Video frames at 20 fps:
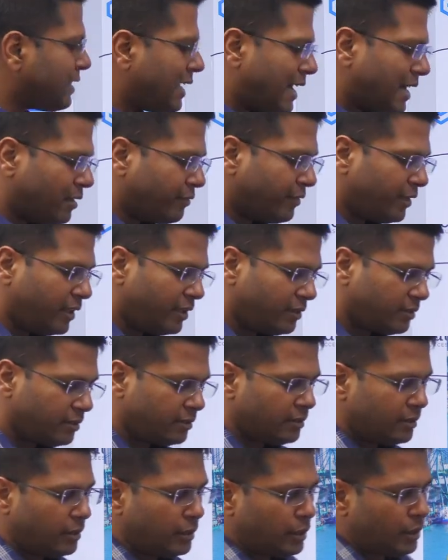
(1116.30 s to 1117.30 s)
that we,
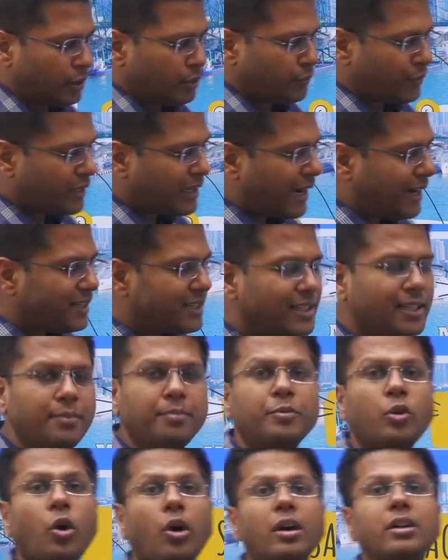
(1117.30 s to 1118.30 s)
we get the
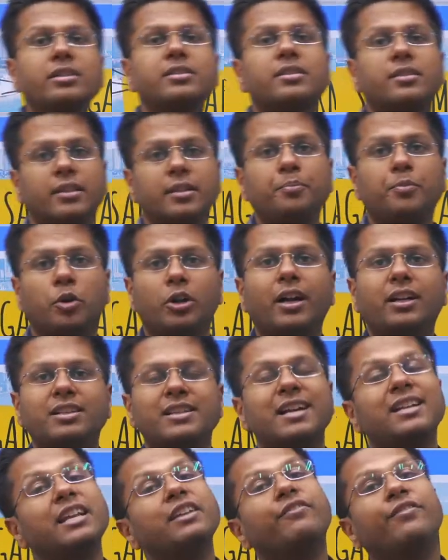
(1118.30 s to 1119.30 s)
cost, the products
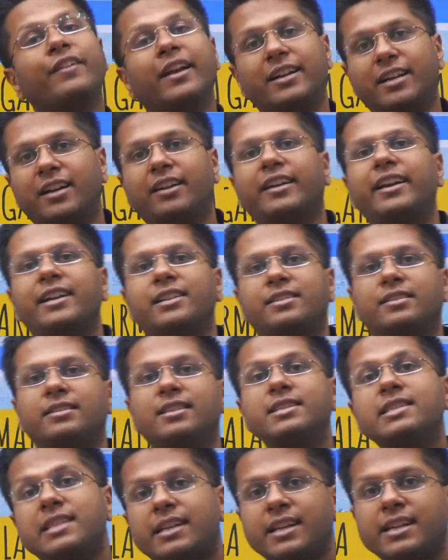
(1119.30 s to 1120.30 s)
at inflated rates.
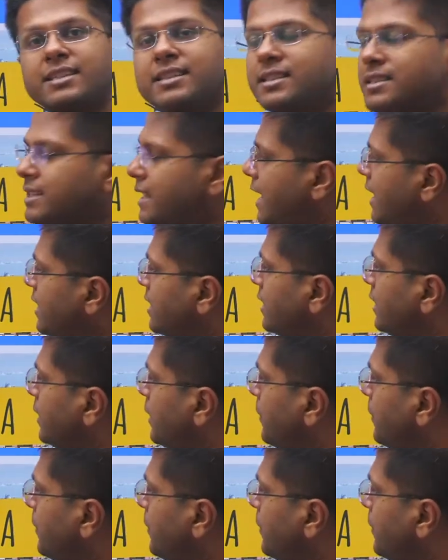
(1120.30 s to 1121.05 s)
This is the reason that